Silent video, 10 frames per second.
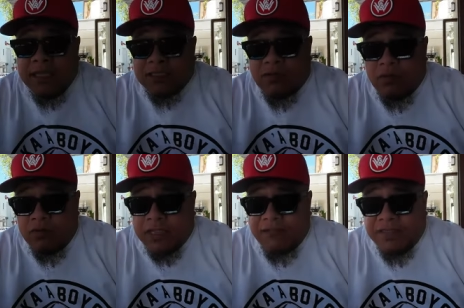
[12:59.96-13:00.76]
So I
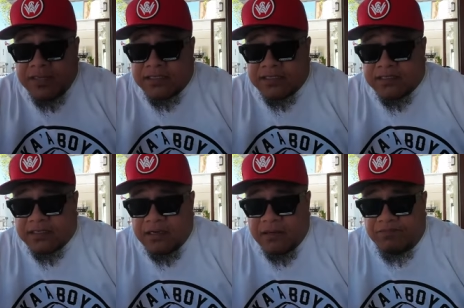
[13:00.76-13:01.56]
will give this
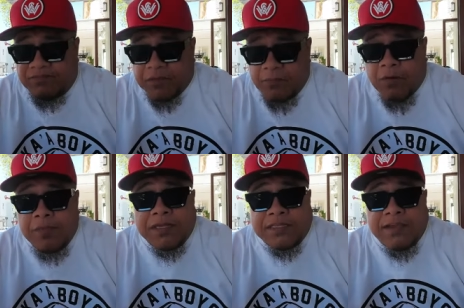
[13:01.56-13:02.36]

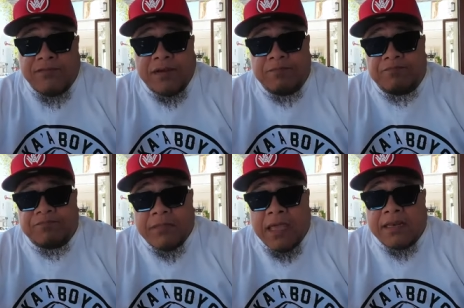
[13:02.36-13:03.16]
probably a 7
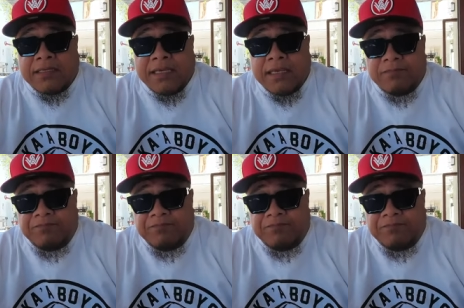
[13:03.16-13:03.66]
out of 10.